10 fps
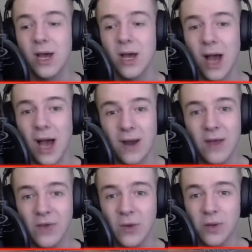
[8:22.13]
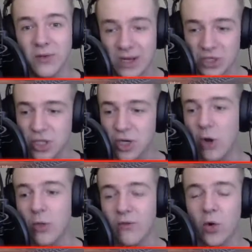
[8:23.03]
And if he would have actually
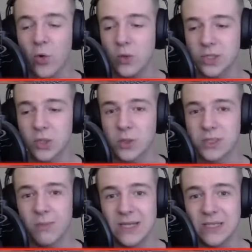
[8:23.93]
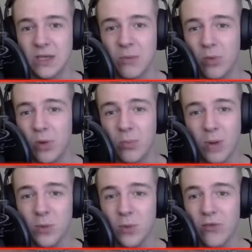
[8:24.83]
gone forwards towards the base,
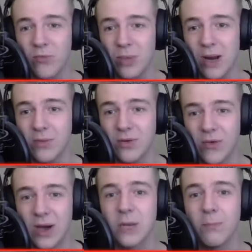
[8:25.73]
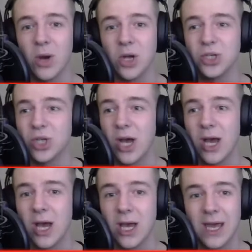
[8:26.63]
probably would have been able to find a bush,
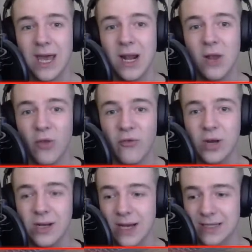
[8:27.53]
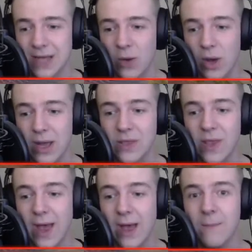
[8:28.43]
kill the 3 tanks that were in
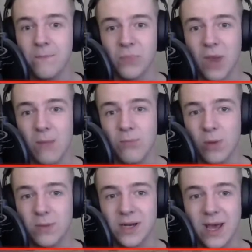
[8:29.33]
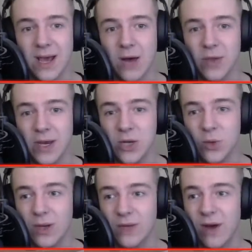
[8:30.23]
there, and probably take out the
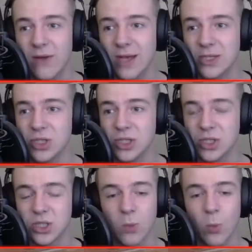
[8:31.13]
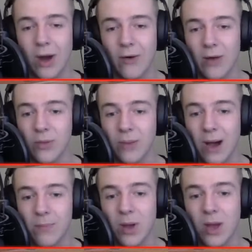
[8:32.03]
E25 that is just somewhere around the
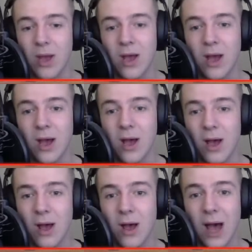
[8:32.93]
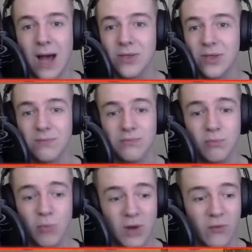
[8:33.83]
map, and
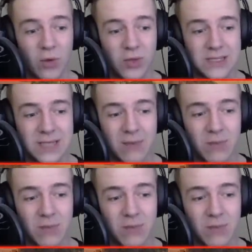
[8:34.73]
would have won this game.